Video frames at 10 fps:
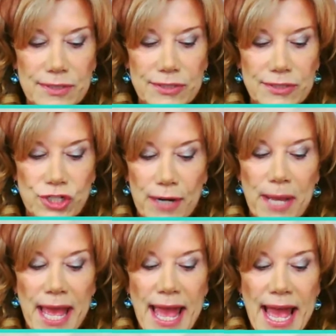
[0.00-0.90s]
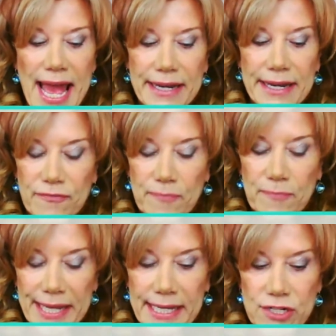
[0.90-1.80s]
job and love
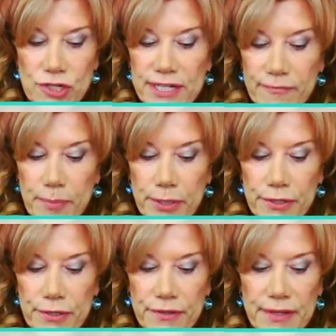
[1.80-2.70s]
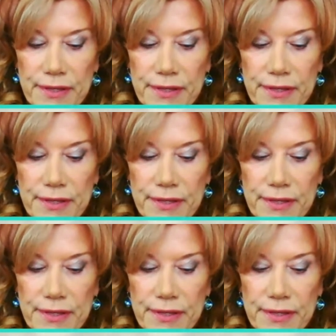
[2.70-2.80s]
my country of birth.